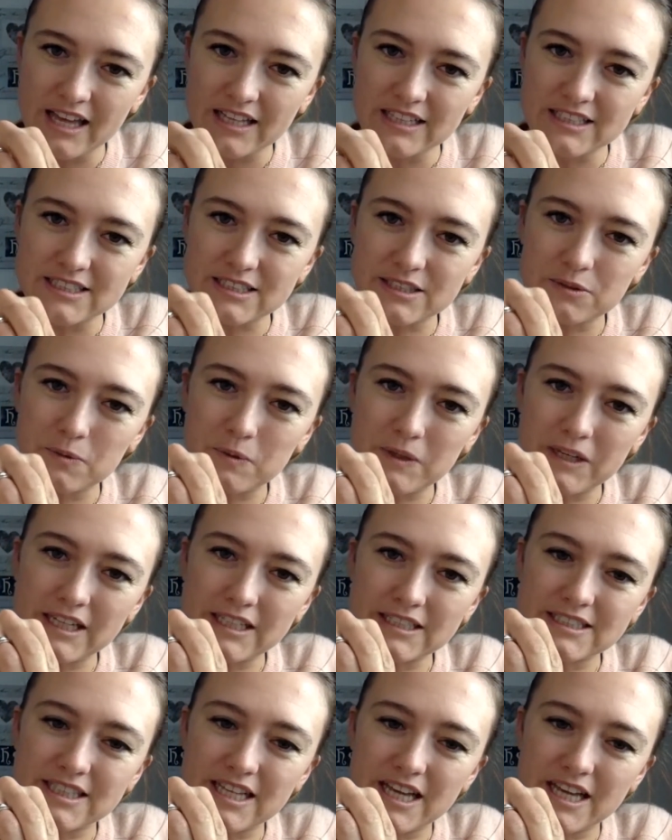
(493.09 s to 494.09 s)

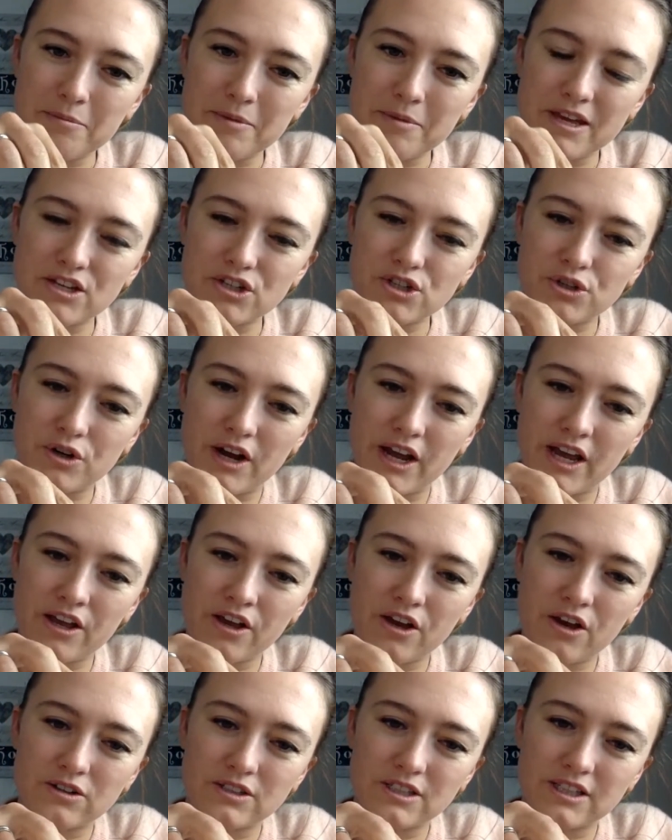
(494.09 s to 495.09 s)
squeeze them, and try and
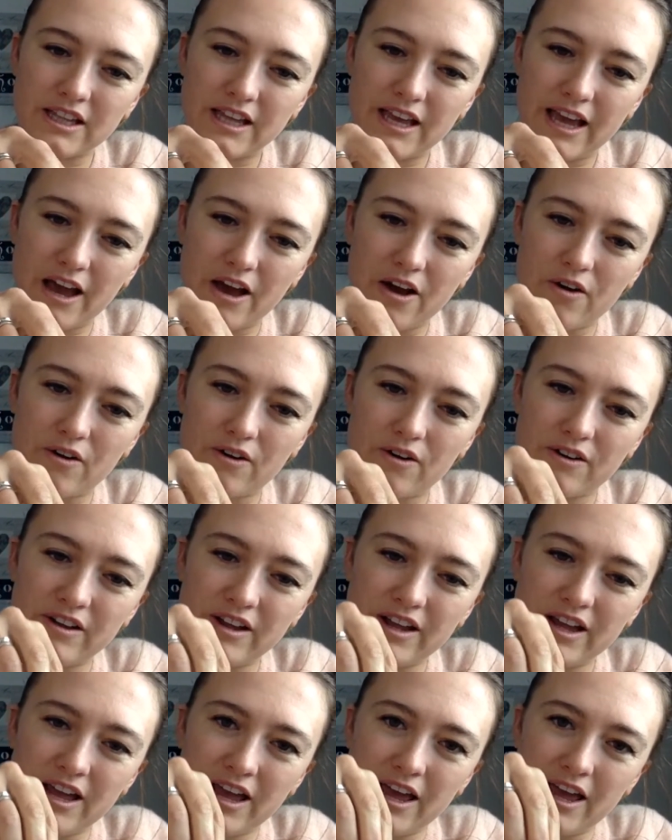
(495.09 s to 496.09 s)
go to the out
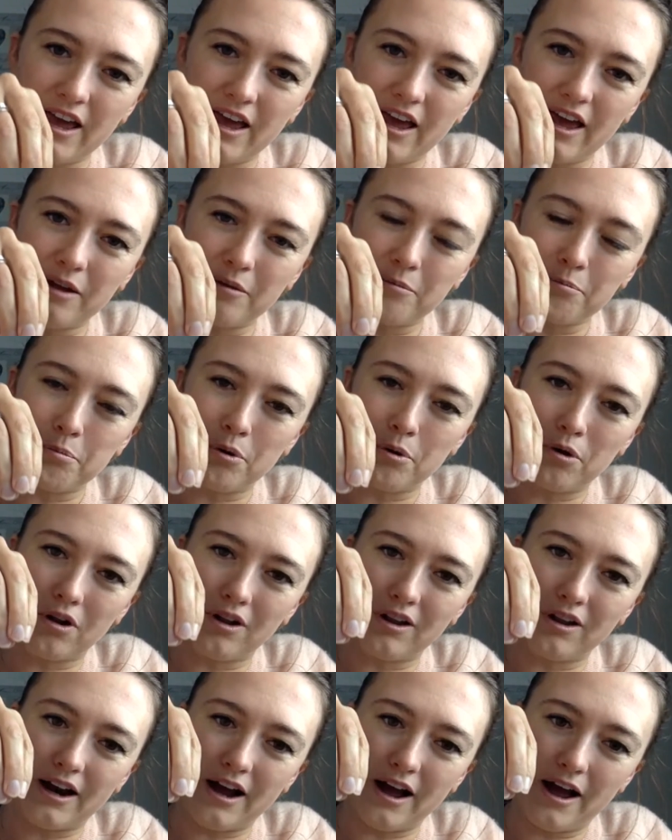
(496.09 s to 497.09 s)
and
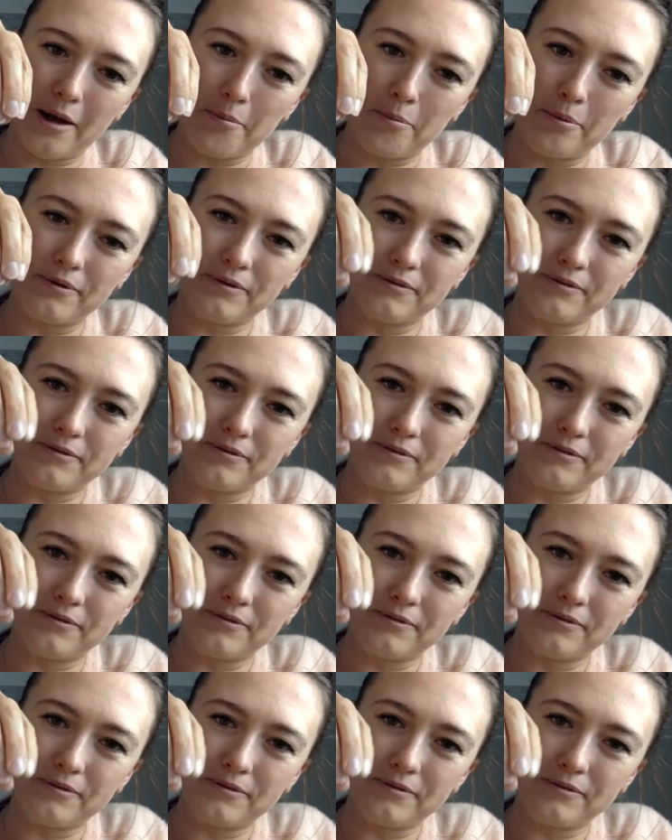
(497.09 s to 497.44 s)
pull it up.